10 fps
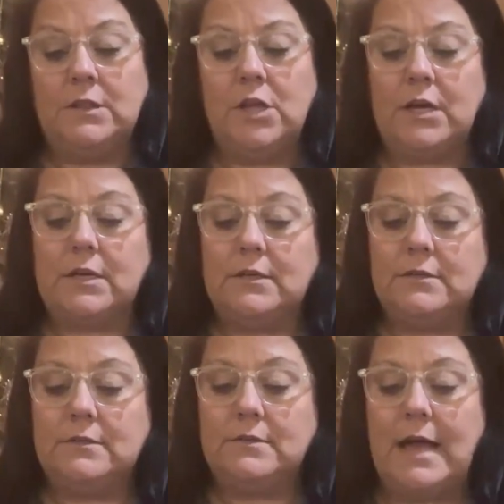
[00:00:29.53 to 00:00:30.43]
Look,
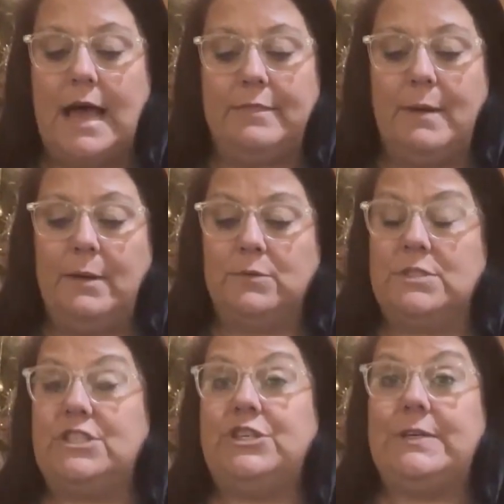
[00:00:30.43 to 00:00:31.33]
on the
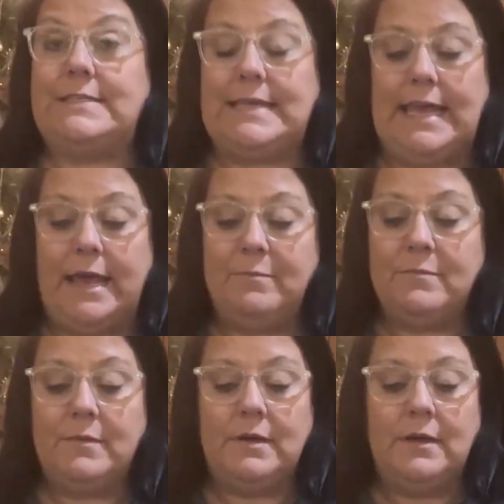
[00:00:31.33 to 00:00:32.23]
mountains do you see
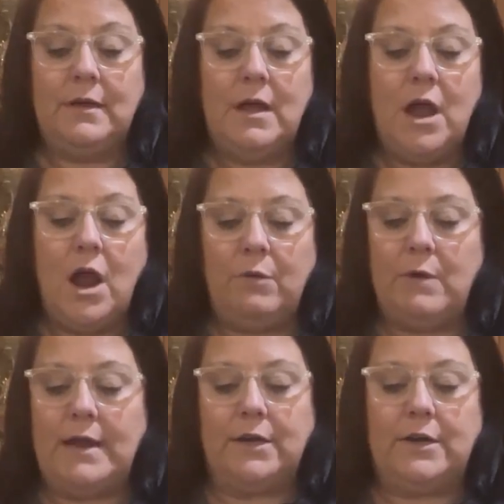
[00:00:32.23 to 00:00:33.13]
him? A
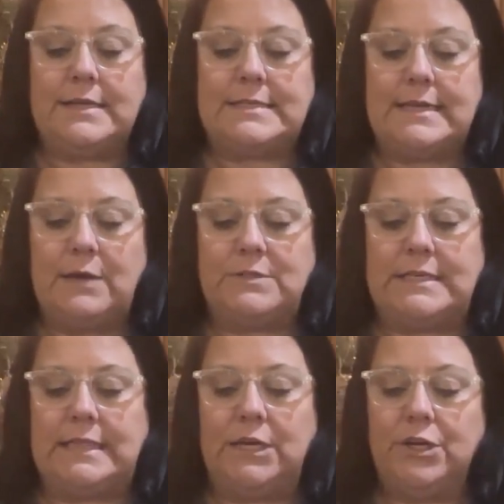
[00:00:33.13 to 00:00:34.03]
runner is
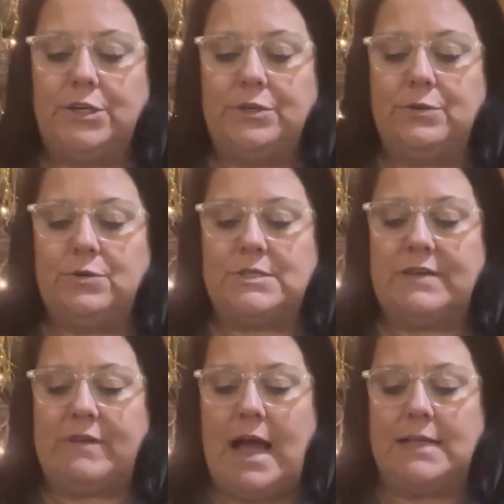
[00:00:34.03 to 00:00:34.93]
announcing the good news
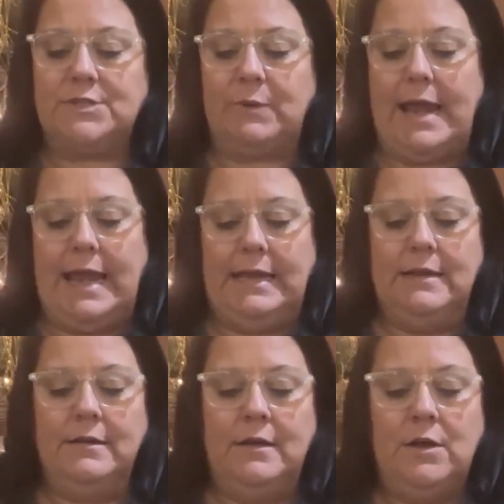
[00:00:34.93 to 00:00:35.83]
of God's reign.
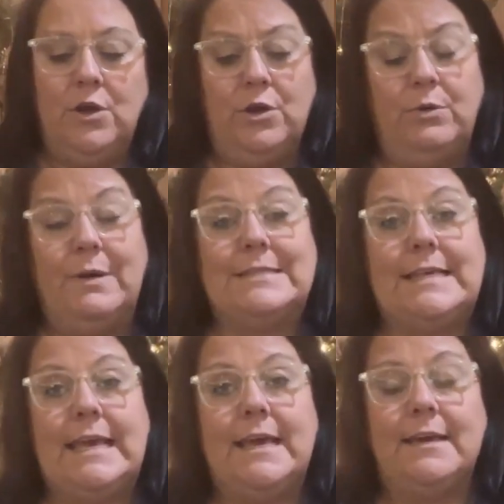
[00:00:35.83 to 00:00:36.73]
Who is
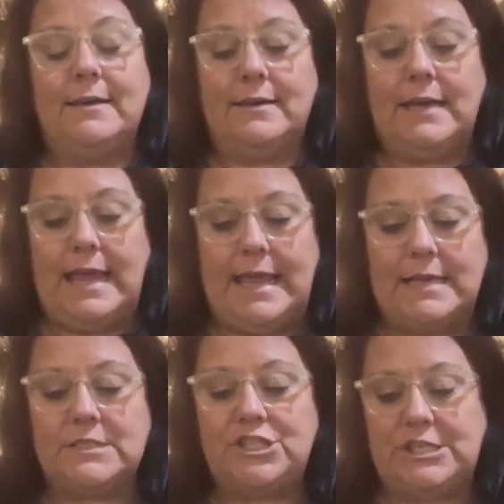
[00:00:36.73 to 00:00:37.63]
he? He
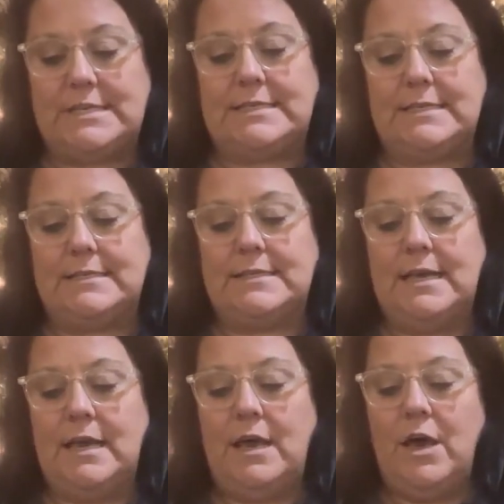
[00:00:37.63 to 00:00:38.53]
is Jesus.
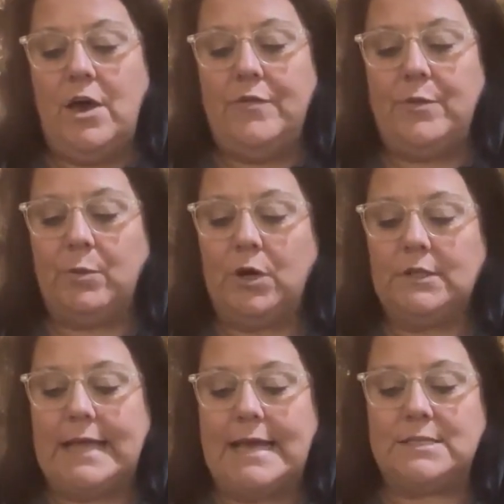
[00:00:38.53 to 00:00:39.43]
The
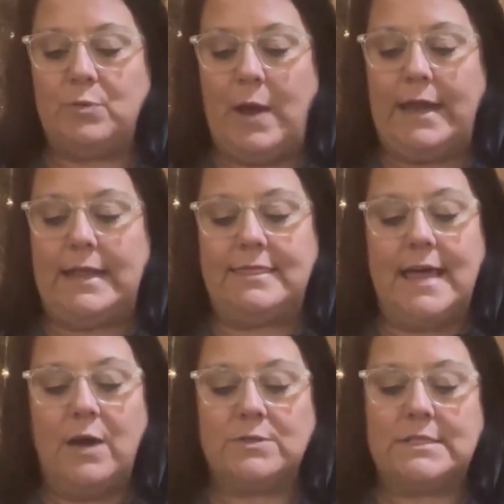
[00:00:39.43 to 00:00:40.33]
world has waited
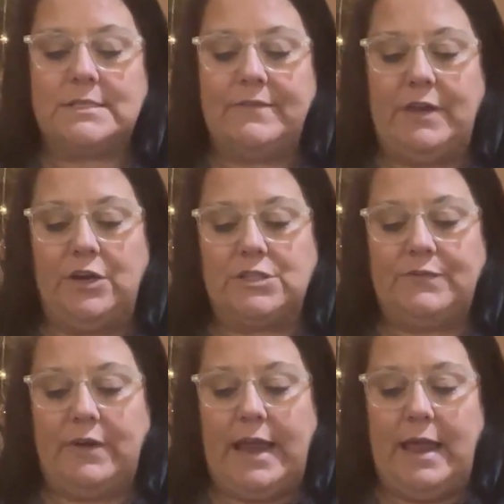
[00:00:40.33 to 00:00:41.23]
thousands of years
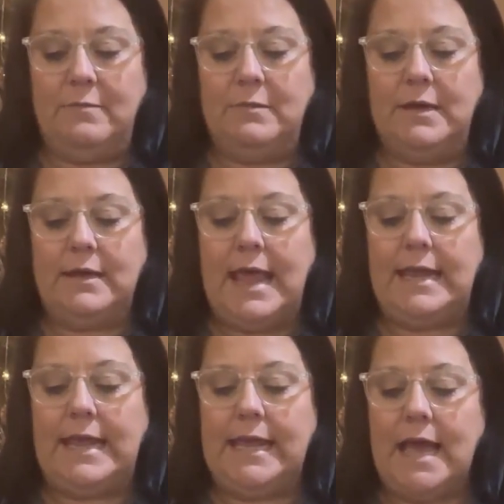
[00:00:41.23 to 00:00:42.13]
for him,
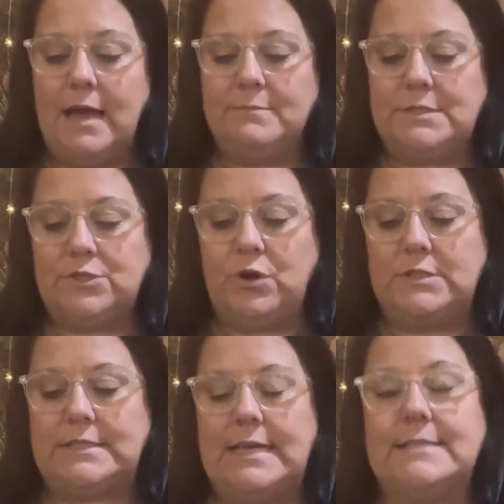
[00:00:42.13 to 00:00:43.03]
and he comes
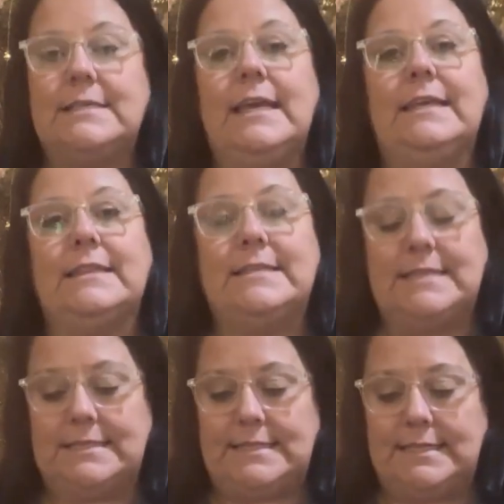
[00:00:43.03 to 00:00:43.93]
towards us in the
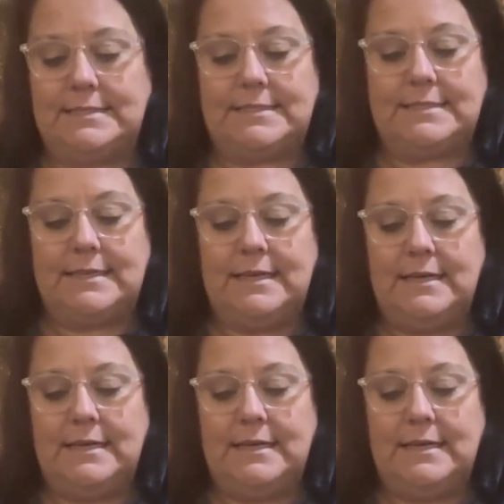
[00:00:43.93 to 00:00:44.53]
distance.